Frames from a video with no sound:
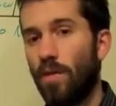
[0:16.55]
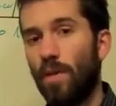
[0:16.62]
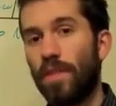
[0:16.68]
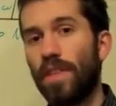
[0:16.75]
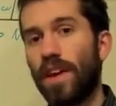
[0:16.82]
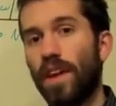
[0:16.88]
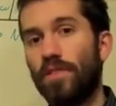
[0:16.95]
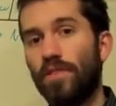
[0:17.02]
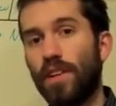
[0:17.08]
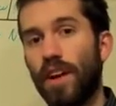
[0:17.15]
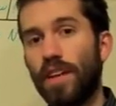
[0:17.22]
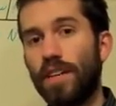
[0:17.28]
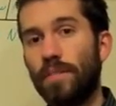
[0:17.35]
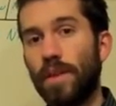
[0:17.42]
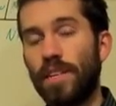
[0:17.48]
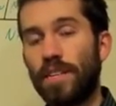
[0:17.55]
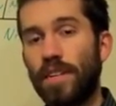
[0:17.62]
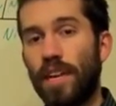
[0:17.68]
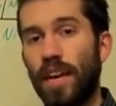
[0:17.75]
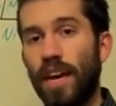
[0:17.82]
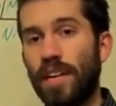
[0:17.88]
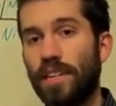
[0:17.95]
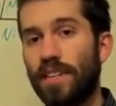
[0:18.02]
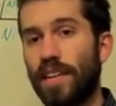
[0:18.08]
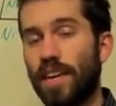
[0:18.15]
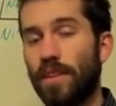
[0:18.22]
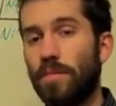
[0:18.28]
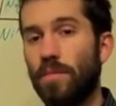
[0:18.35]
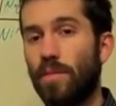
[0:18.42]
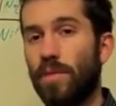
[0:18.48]
One thing I forgot to mention last
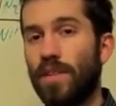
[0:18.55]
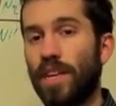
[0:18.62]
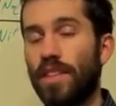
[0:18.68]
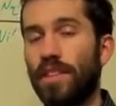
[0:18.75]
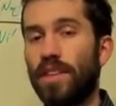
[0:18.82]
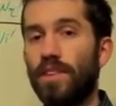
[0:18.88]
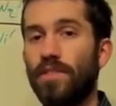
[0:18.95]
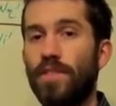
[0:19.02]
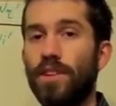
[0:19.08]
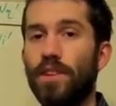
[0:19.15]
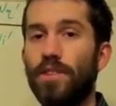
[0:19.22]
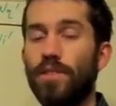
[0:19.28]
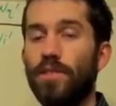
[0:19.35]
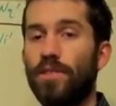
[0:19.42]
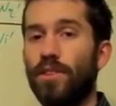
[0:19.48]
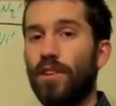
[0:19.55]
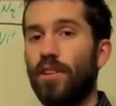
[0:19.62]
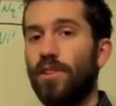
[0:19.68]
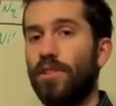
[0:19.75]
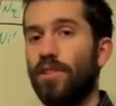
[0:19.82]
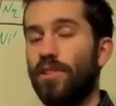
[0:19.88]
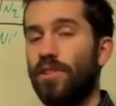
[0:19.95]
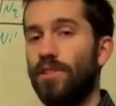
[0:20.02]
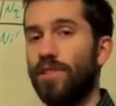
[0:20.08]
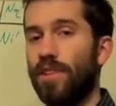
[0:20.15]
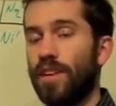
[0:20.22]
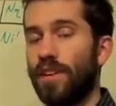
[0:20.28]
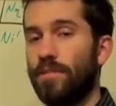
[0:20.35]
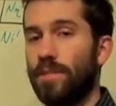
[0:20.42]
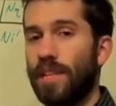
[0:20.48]
time was that these videos are under no
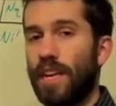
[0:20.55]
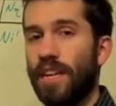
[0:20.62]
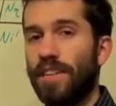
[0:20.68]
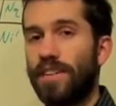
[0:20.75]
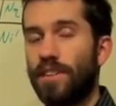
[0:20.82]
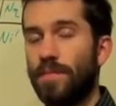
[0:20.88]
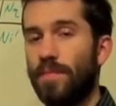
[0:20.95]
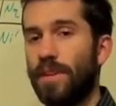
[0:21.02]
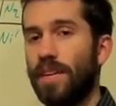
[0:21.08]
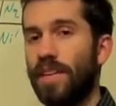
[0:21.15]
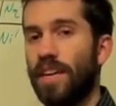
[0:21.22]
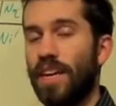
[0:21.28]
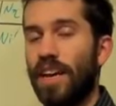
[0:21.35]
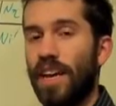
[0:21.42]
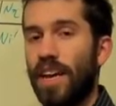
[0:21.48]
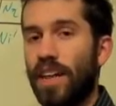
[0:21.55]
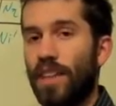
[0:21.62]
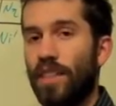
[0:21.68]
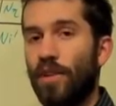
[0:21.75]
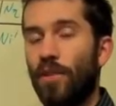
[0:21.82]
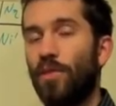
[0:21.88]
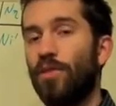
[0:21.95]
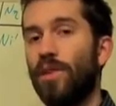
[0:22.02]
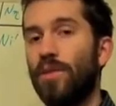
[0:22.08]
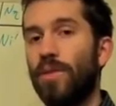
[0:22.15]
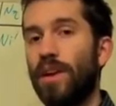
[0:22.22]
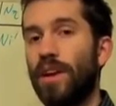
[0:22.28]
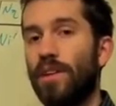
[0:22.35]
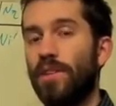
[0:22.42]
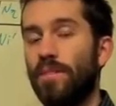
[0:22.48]
circumstance to be the only
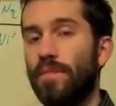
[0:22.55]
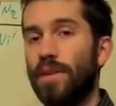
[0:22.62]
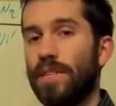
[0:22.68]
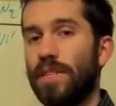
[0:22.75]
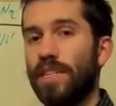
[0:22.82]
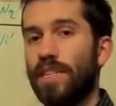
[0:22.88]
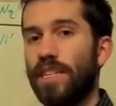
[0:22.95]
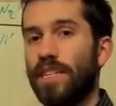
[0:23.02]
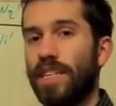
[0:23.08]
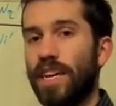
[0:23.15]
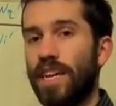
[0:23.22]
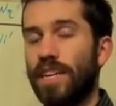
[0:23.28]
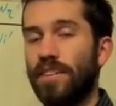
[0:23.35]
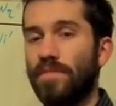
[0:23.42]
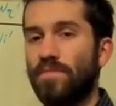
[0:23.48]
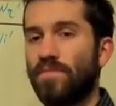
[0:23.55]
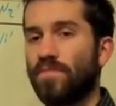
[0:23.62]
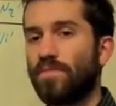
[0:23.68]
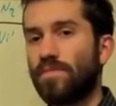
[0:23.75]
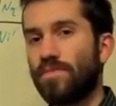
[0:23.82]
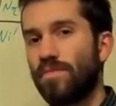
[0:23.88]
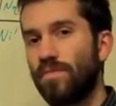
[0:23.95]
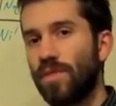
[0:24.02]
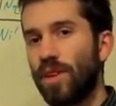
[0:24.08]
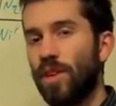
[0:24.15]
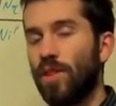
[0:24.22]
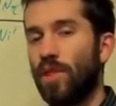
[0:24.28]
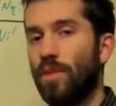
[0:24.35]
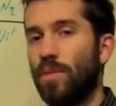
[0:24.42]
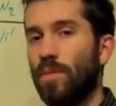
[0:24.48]
way to learn Byzantine chant.
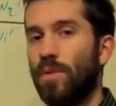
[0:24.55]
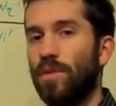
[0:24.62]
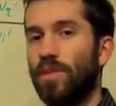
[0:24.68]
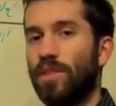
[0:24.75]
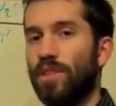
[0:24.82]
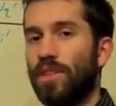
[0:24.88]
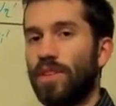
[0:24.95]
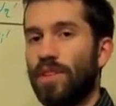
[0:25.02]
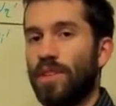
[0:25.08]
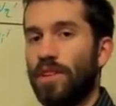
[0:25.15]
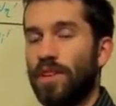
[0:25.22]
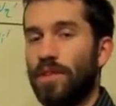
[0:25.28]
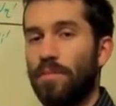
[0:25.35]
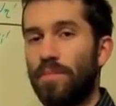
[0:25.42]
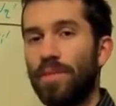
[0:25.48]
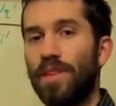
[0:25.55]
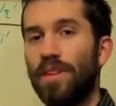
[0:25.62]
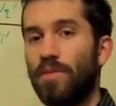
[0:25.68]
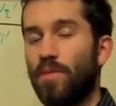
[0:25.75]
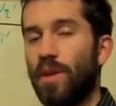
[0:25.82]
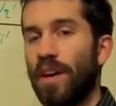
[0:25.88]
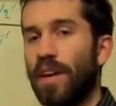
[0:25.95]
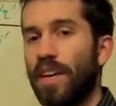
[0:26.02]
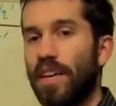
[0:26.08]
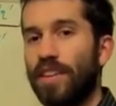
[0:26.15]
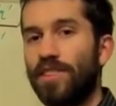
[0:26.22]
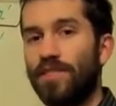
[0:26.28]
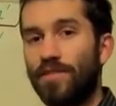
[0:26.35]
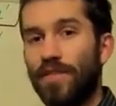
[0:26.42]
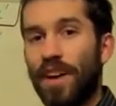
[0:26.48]
The most complete way
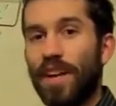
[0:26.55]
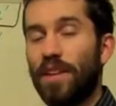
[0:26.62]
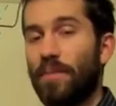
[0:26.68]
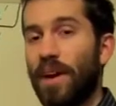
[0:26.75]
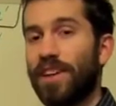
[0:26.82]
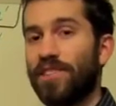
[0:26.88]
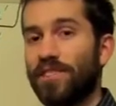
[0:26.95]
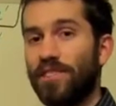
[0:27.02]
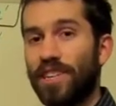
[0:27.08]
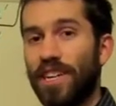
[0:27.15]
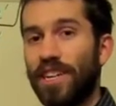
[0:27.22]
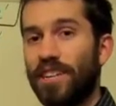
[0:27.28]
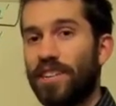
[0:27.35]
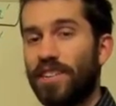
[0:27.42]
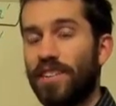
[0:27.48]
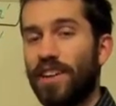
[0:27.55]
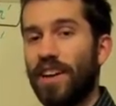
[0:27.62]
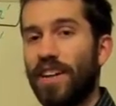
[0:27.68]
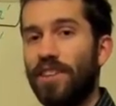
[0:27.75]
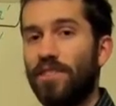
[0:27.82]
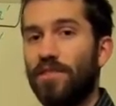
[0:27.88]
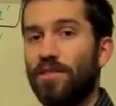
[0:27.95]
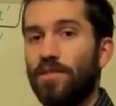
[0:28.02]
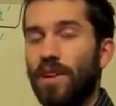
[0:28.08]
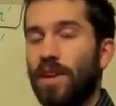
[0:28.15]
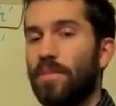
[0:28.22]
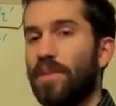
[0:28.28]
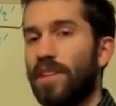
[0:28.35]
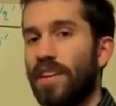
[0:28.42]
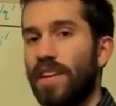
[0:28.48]
is to find a master chanter and to
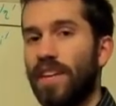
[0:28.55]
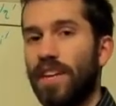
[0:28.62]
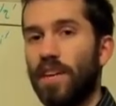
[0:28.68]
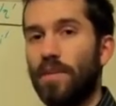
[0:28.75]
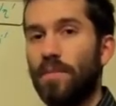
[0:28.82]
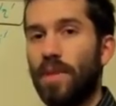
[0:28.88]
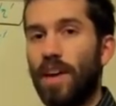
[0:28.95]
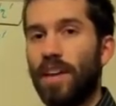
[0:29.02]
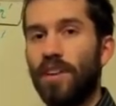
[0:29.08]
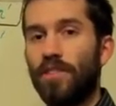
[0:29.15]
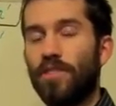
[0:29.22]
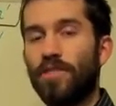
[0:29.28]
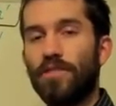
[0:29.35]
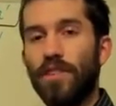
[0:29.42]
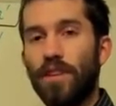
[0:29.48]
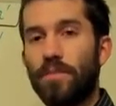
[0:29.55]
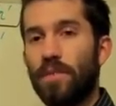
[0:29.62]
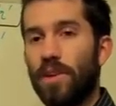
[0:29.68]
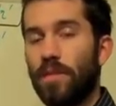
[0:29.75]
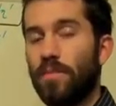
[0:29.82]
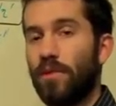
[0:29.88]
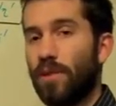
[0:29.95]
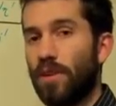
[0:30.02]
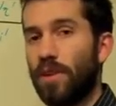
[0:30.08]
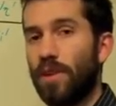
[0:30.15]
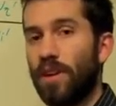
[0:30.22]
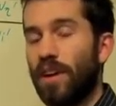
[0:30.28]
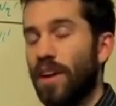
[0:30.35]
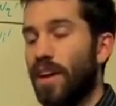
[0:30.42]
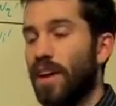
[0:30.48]
imitate him and learn from him or
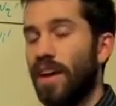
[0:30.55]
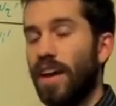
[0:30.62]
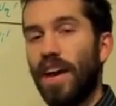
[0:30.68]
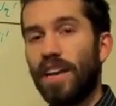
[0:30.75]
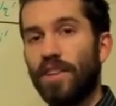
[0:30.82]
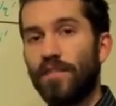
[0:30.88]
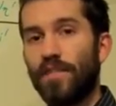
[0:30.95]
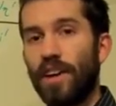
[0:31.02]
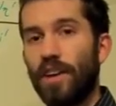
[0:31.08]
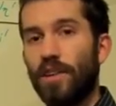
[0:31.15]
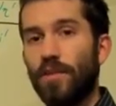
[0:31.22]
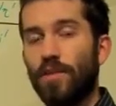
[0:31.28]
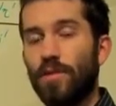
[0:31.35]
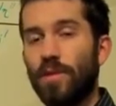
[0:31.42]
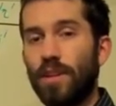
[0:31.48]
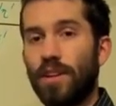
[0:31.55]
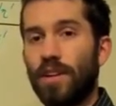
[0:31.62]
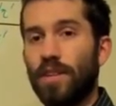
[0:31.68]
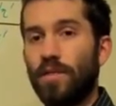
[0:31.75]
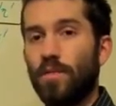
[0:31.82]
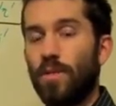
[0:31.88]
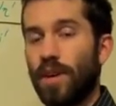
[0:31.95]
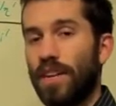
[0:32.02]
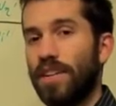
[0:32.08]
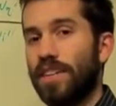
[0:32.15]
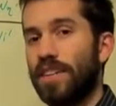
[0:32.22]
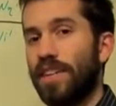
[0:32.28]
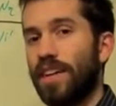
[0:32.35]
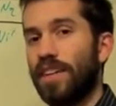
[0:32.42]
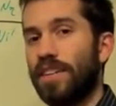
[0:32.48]
her and to follow what he
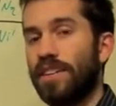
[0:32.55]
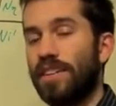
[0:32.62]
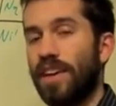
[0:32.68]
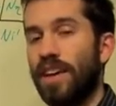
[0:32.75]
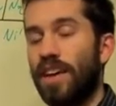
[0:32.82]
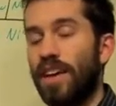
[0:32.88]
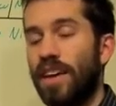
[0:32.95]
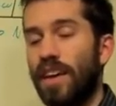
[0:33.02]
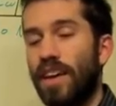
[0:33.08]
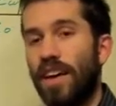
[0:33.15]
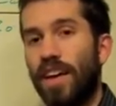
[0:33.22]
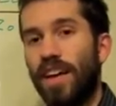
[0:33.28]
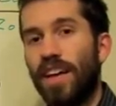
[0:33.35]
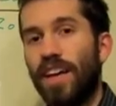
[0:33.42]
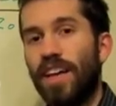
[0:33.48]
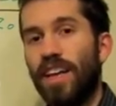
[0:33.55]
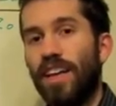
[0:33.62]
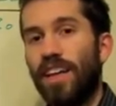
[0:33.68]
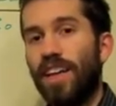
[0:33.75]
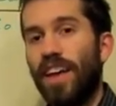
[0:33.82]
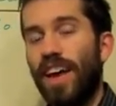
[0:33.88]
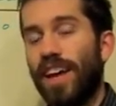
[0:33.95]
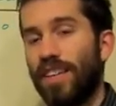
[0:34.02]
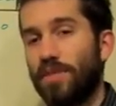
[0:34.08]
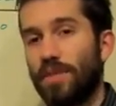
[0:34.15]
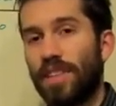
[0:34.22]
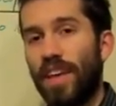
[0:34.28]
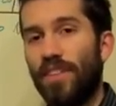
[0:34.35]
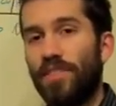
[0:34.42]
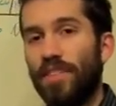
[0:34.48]
says. As
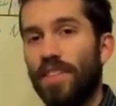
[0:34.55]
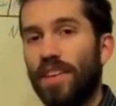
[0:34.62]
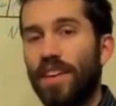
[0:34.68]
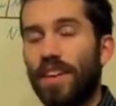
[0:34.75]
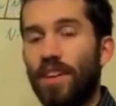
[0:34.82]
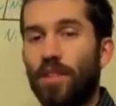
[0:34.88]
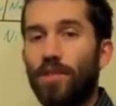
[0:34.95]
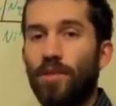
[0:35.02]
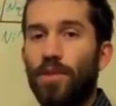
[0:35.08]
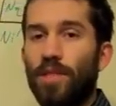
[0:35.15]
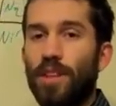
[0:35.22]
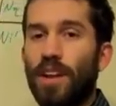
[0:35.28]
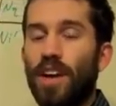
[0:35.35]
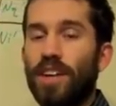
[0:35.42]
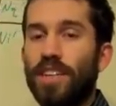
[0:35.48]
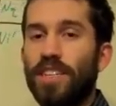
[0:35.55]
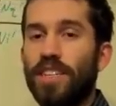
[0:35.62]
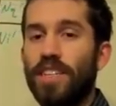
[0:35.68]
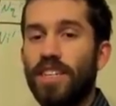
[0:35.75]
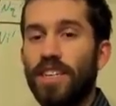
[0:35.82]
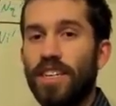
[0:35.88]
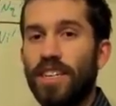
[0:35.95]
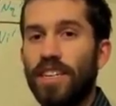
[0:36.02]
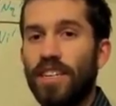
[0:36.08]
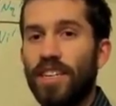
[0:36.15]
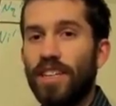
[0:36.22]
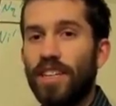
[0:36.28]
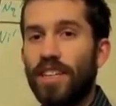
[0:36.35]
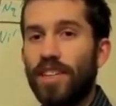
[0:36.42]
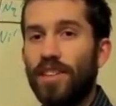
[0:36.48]
with everything in Orthodoxy,
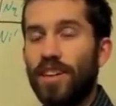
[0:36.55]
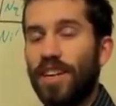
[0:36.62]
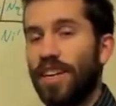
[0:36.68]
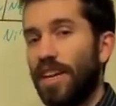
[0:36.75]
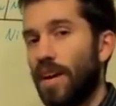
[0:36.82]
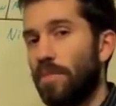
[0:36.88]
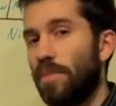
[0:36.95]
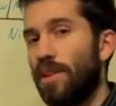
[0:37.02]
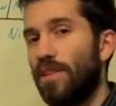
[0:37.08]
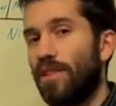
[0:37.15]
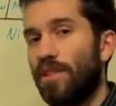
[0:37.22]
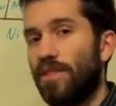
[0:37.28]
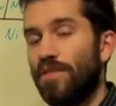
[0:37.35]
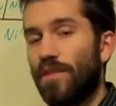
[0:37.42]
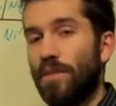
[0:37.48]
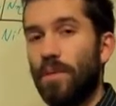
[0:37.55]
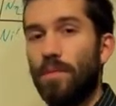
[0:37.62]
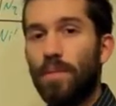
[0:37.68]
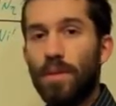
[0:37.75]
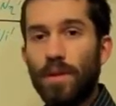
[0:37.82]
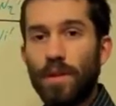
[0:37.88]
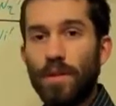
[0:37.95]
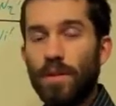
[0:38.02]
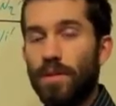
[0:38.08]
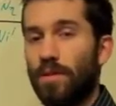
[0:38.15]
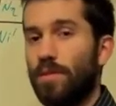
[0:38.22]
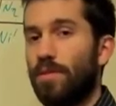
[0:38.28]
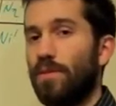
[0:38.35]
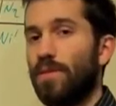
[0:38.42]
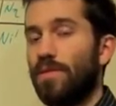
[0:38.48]
it cannot be learned from a book,
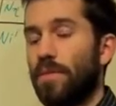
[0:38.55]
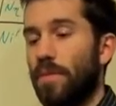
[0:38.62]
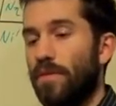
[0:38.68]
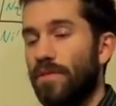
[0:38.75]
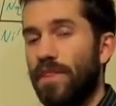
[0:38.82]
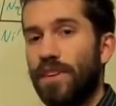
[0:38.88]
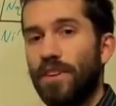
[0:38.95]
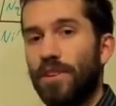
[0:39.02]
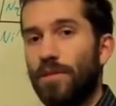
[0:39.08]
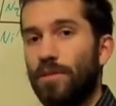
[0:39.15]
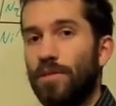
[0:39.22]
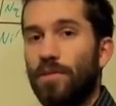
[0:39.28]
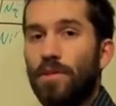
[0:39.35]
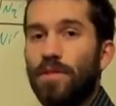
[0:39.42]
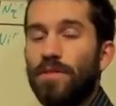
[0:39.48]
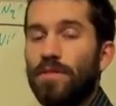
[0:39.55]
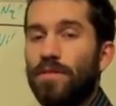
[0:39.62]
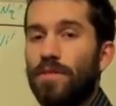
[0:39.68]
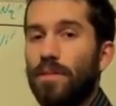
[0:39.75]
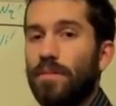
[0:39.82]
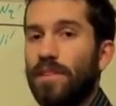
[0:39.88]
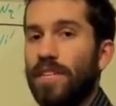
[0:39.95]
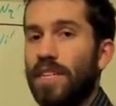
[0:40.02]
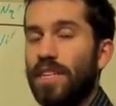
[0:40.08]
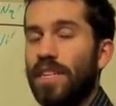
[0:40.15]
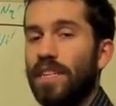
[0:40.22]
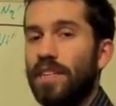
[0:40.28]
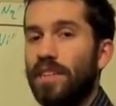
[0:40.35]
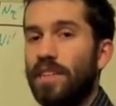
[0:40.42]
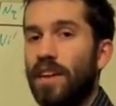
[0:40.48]
or from a video, or even from
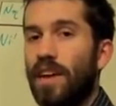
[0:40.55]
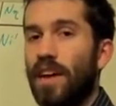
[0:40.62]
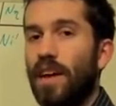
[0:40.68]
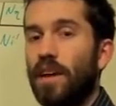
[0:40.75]
CDs,